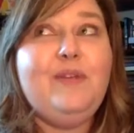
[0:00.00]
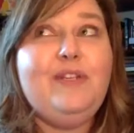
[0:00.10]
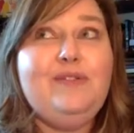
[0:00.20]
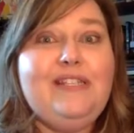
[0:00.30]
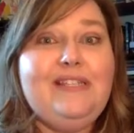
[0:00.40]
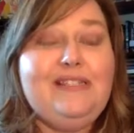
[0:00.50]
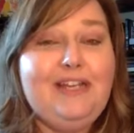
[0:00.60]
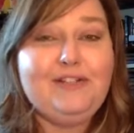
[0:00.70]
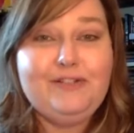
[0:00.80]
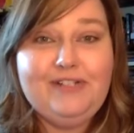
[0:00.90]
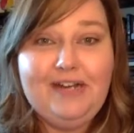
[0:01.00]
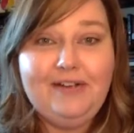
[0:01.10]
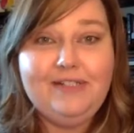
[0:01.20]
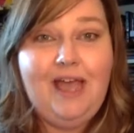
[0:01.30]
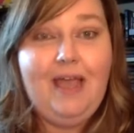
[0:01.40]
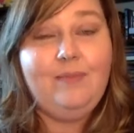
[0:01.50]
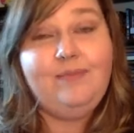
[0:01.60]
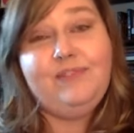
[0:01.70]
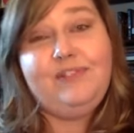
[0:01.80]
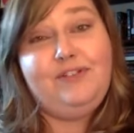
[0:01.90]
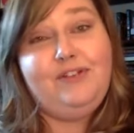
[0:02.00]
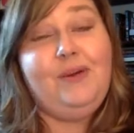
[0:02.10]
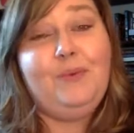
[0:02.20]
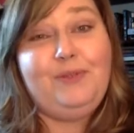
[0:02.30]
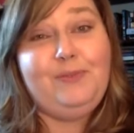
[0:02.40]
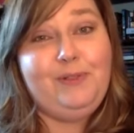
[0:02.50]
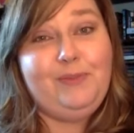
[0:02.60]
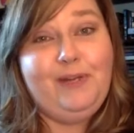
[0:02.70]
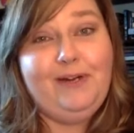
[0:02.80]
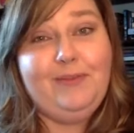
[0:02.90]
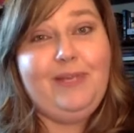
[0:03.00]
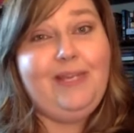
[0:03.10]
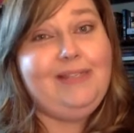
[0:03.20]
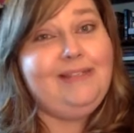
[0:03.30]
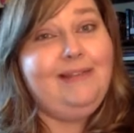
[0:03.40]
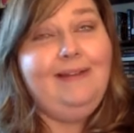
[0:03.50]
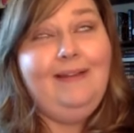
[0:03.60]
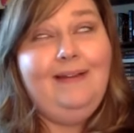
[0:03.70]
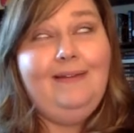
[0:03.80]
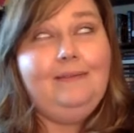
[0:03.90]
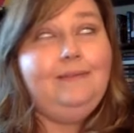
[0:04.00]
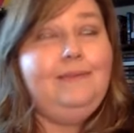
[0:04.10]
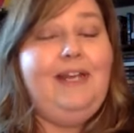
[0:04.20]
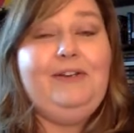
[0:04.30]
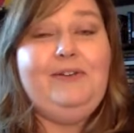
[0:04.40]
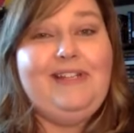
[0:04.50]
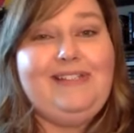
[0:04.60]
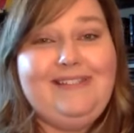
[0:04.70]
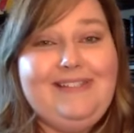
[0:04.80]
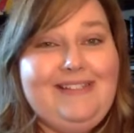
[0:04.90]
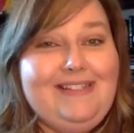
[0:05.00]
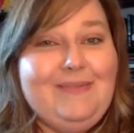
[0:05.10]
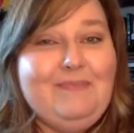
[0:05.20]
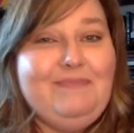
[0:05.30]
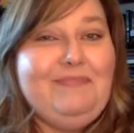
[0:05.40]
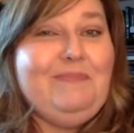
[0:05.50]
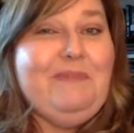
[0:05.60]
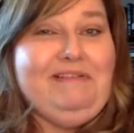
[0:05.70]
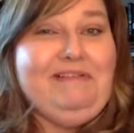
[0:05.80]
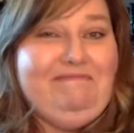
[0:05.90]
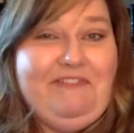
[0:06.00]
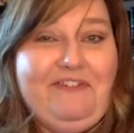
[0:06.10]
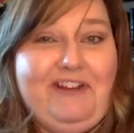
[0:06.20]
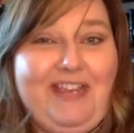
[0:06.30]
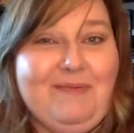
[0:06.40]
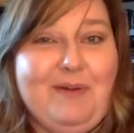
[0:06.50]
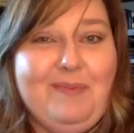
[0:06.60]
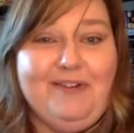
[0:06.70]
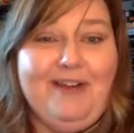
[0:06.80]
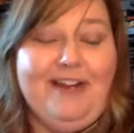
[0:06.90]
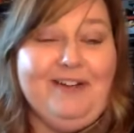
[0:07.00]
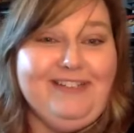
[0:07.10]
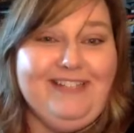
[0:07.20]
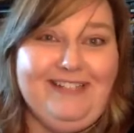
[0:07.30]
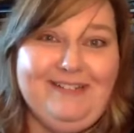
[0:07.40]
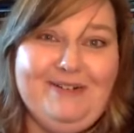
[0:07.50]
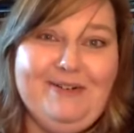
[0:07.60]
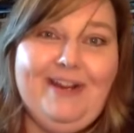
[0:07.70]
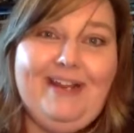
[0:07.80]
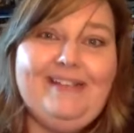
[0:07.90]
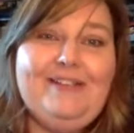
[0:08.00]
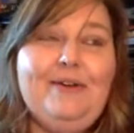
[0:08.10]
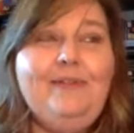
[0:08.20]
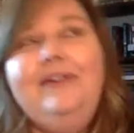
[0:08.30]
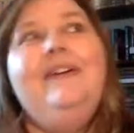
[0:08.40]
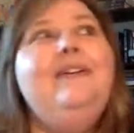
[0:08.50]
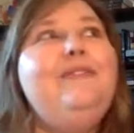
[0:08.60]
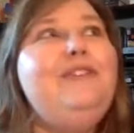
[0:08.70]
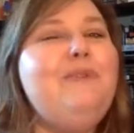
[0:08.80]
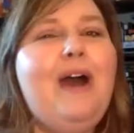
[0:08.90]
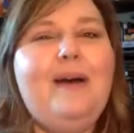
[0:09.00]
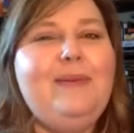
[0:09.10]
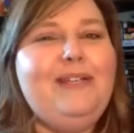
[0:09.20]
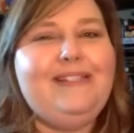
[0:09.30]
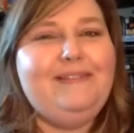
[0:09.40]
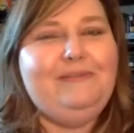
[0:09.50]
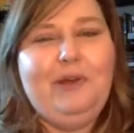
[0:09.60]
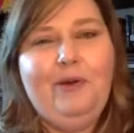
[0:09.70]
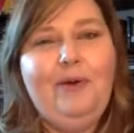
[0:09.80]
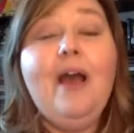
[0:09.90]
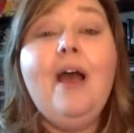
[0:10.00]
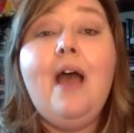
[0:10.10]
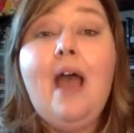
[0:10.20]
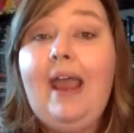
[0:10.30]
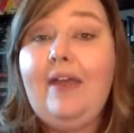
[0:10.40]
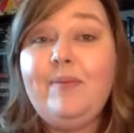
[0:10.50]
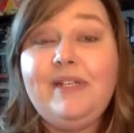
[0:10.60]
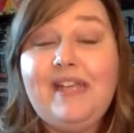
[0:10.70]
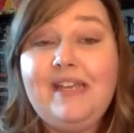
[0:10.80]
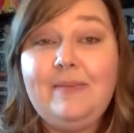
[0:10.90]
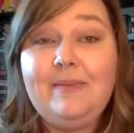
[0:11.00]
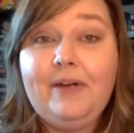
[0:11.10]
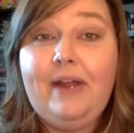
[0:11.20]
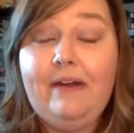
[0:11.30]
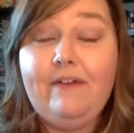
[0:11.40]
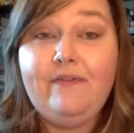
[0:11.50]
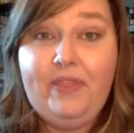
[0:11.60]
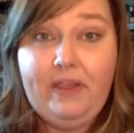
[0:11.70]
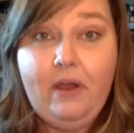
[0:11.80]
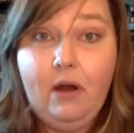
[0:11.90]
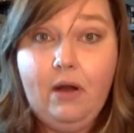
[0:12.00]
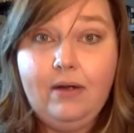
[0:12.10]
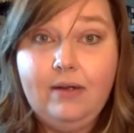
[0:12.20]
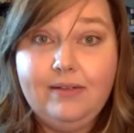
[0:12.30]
been using this extra downtime to try to world build better because, I don't know, that's the fun thing about being a writer is getting to create. So new hobbies, no. I have been taking better care of the yard.